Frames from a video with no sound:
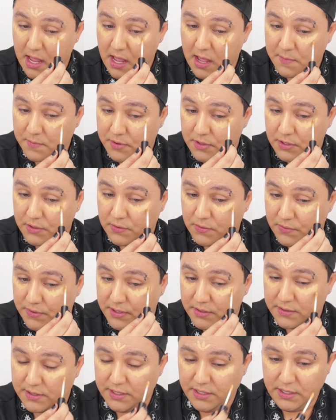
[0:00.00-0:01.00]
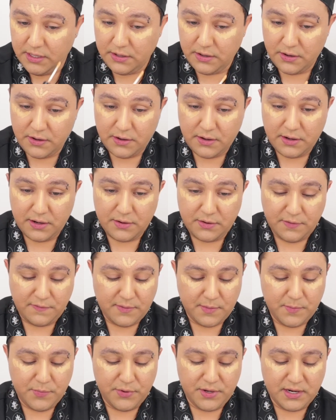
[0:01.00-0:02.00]
I'm gonna go in here. I don't know if
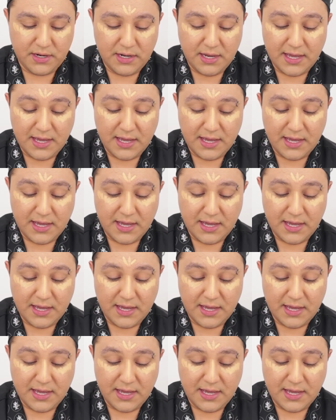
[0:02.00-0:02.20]
I'm putting a